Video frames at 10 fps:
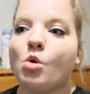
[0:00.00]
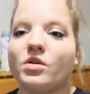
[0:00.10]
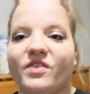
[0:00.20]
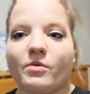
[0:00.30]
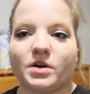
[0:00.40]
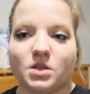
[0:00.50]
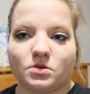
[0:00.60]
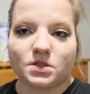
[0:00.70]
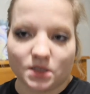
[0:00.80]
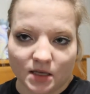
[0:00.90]
where I want to do
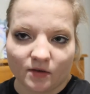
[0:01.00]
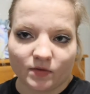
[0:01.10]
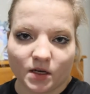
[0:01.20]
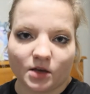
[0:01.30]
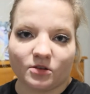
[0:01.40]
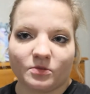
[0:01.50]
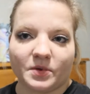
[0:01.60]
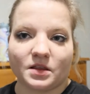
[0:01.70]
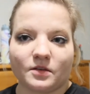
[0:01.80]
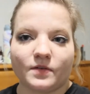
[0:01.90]
sit down videos,
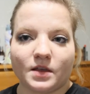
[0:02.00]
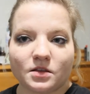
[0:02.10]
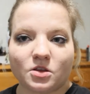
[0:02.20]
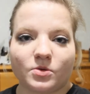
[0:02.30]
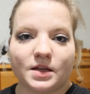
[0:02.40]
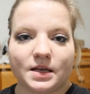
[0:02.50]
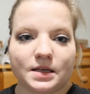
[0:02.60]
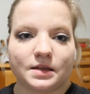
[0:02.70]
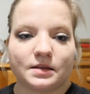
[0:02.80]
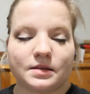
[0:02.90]
because if he's doing
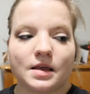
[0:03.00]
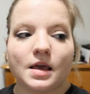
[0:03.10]
his